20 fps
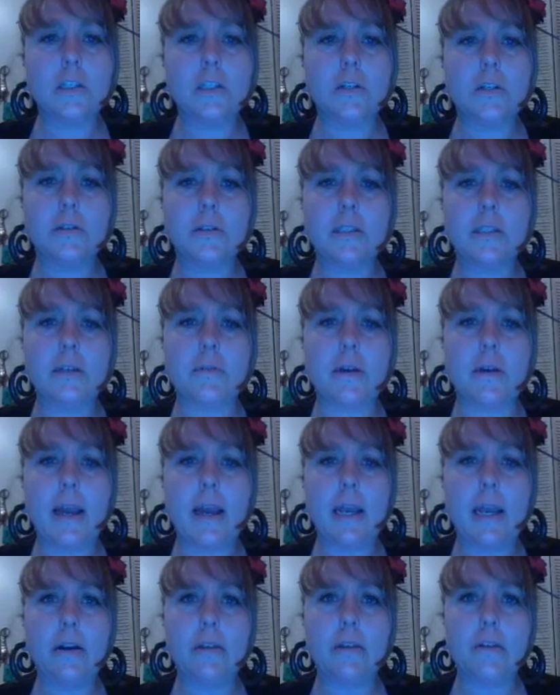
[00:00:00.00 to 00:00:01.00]
So you'll see right
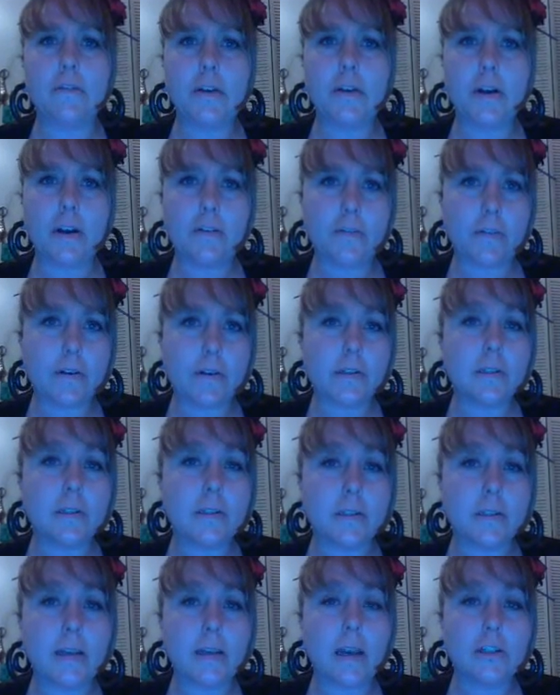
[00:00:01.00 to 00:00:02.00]
here the very first
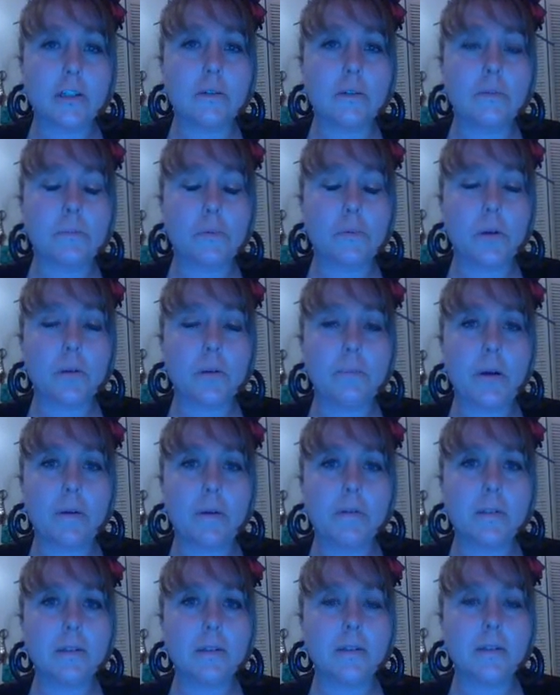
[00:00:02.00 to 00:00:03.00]
discussion board
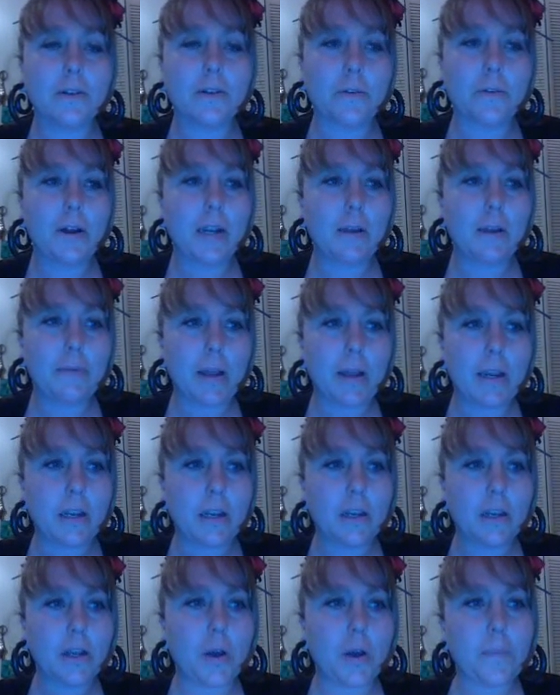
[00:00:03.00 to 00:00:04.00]
post is already ready
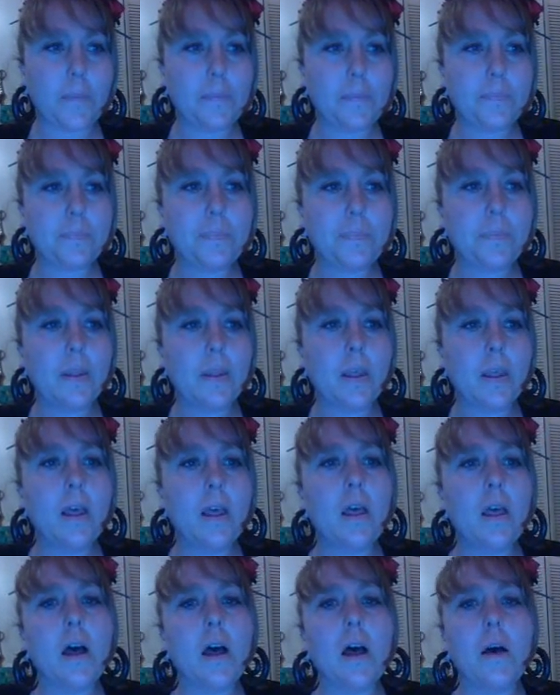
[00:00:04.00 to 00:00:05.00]
to go.
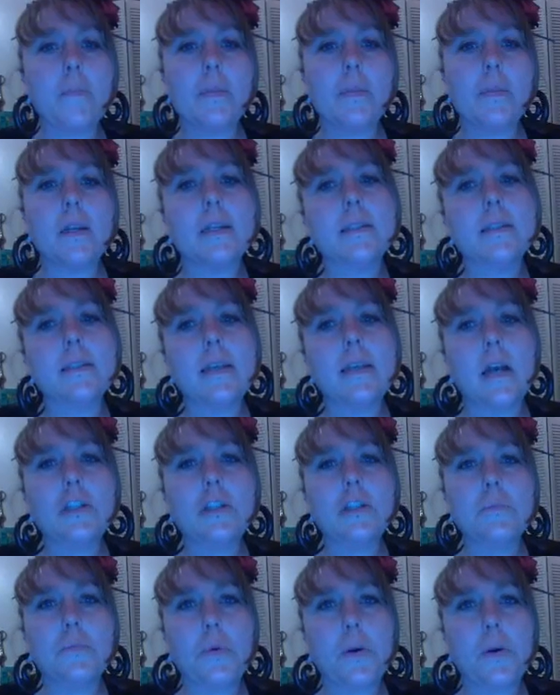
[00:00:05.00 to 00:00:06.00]
The
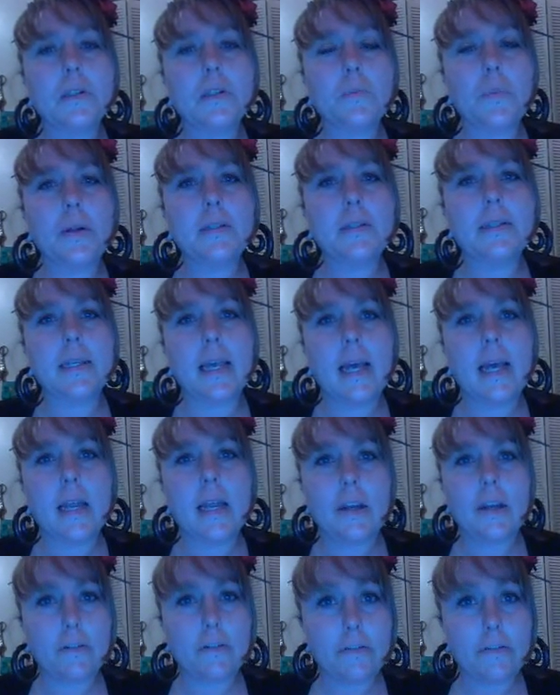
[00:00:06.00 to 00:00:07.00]
discussion boards, once again,
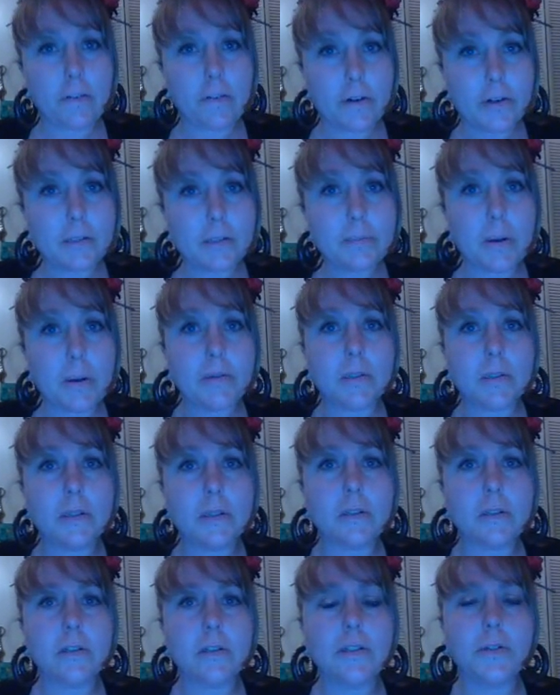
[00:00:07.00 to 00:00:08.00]
your first post
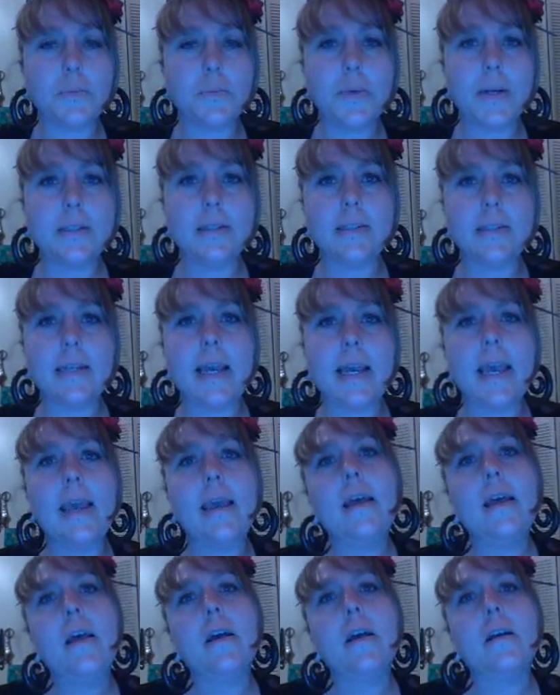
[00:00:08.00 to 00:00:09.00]
is due Wednesday.
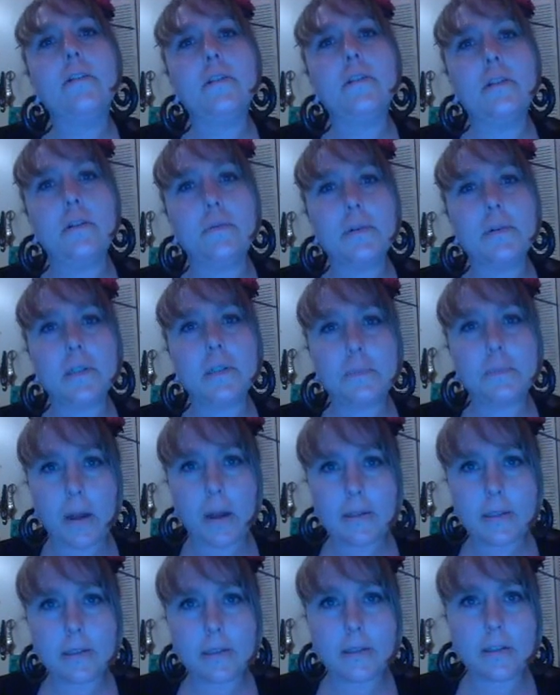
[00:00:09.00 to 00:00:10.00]
2
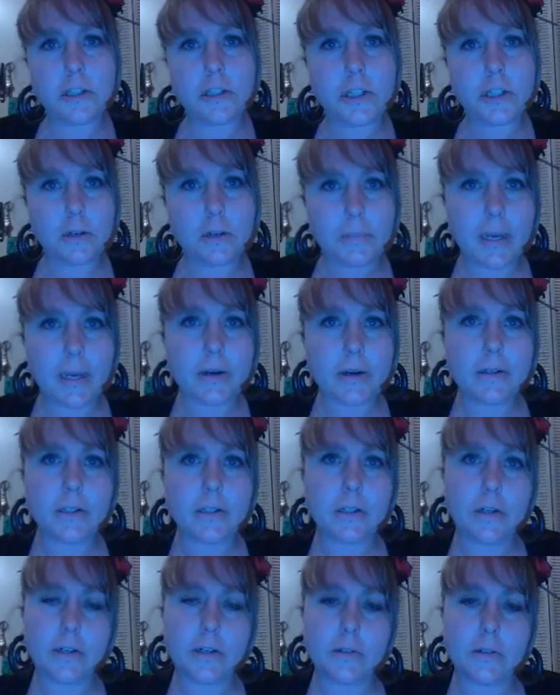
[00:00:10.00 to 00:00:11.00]
responses to your
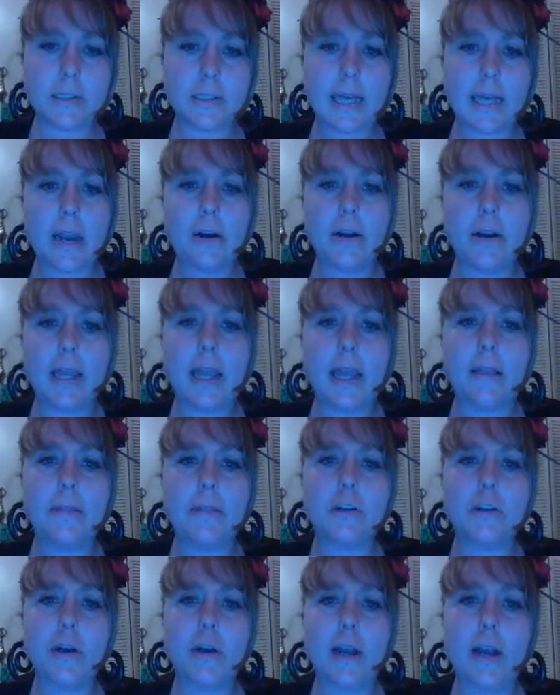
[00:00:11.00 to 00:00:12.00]
peers are due Saturday, and the
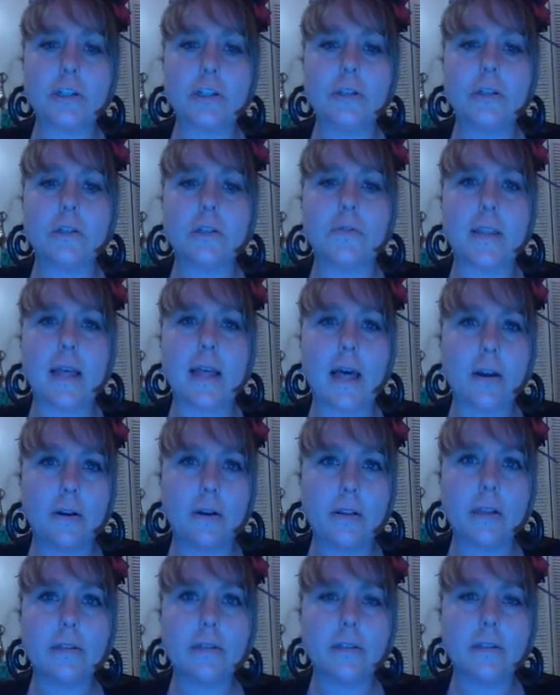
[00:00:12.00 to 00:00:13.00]
directions for that
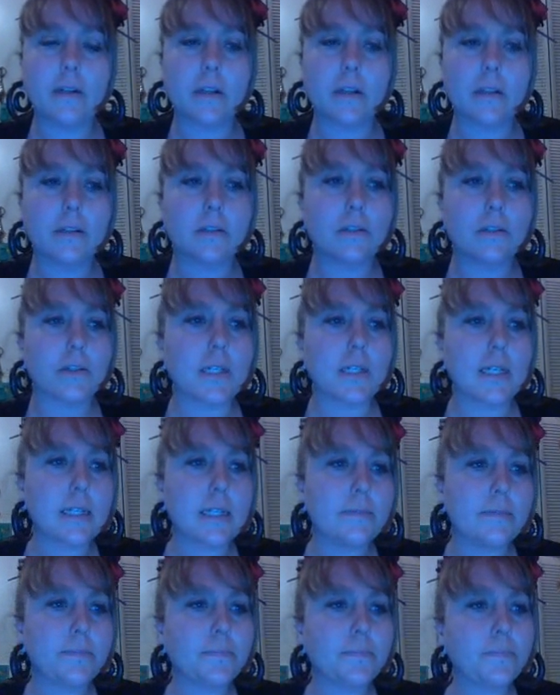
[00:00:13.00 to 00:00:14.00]
are listed on the
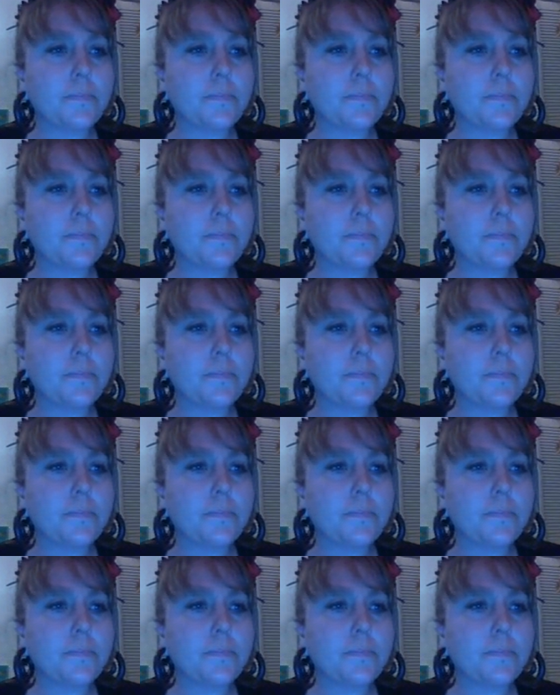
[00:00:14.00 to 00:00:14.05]
screen.